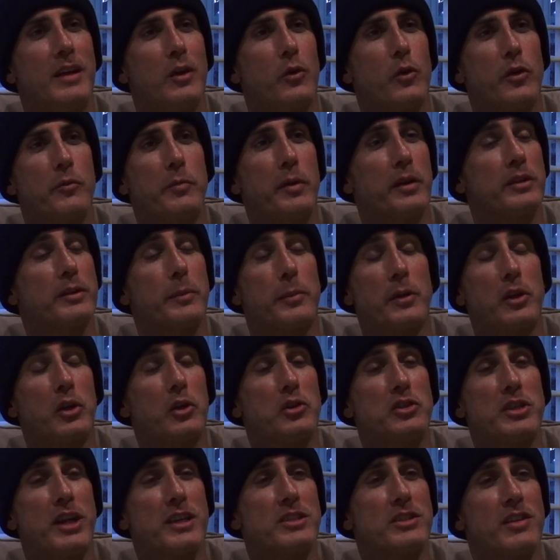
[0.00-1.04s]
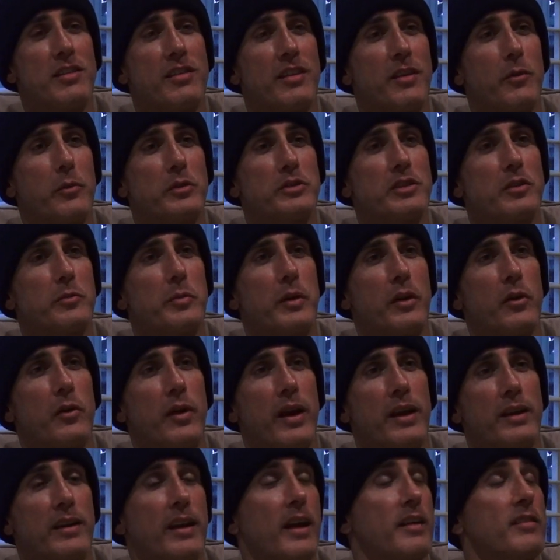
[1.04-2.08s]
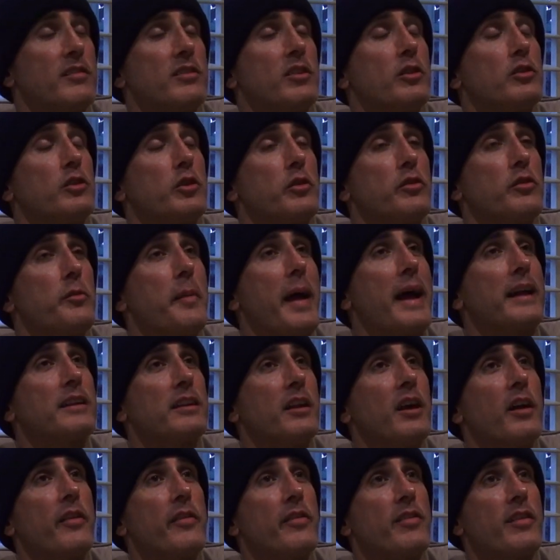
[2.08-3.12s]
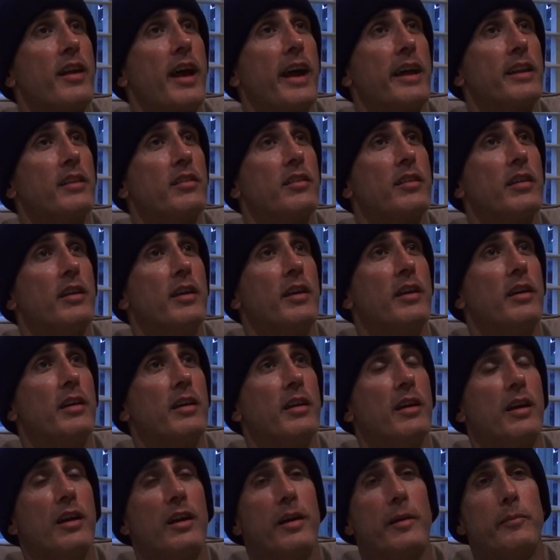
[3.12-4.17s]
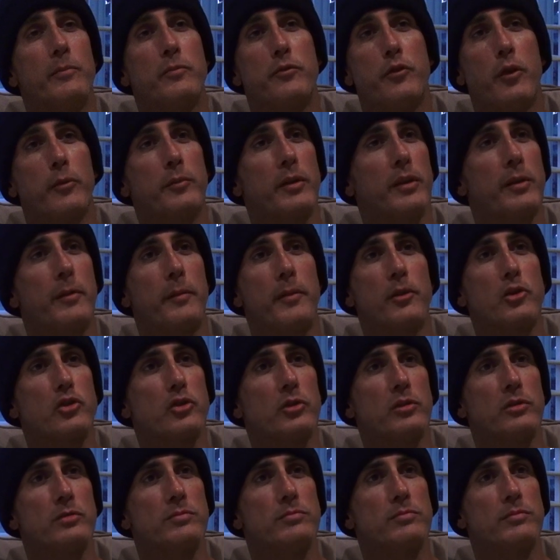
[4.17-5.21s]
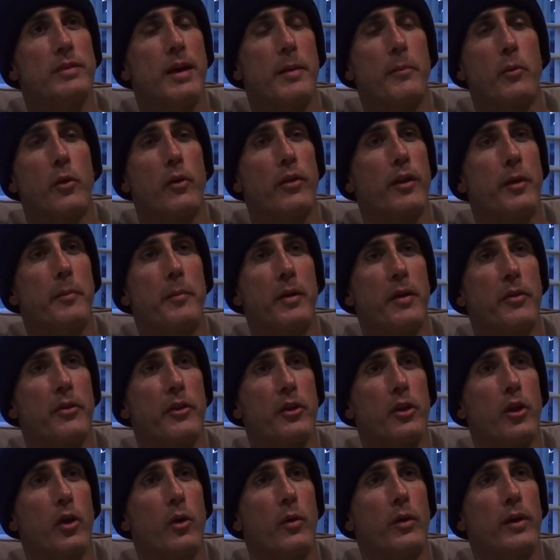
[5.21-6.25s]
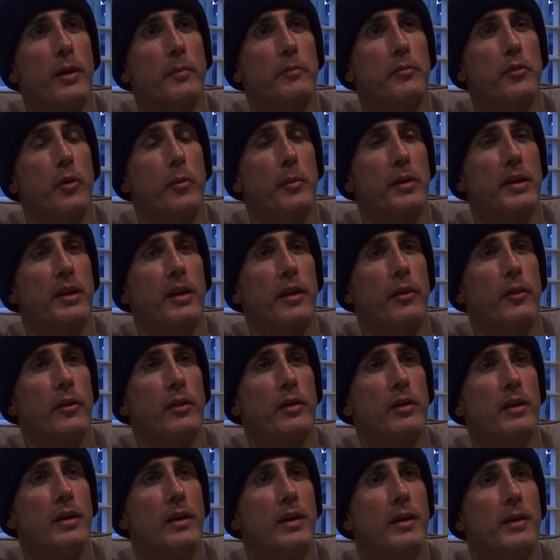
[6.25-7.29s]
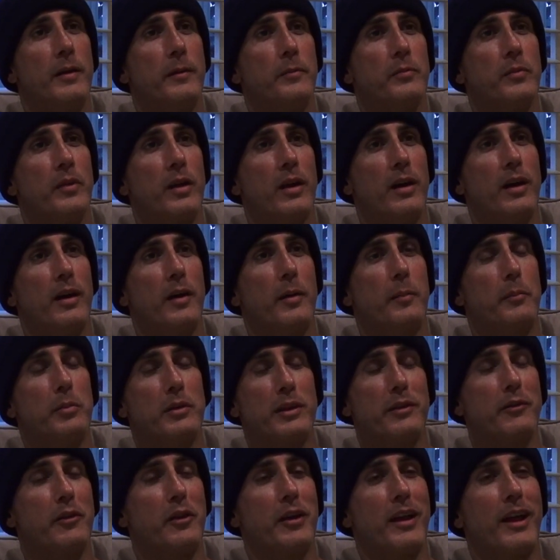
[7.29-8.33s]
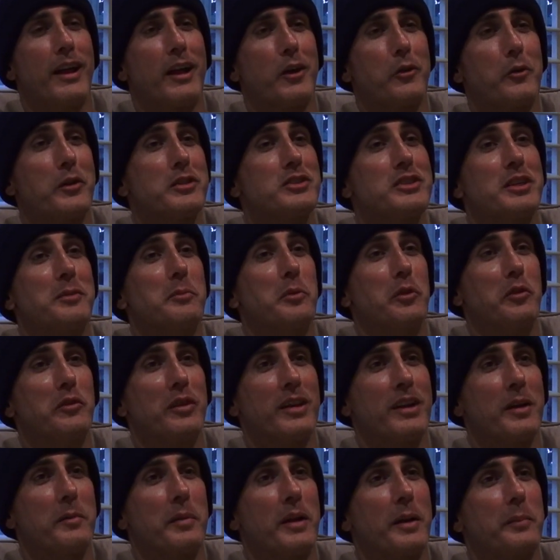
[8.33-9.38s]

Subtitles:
we've built up a huge agency, which has been great. And I still do some acting on the sides. Filmed a commercial not more than a month ago, and I'm filming another, believe it or not, a Christian movie coming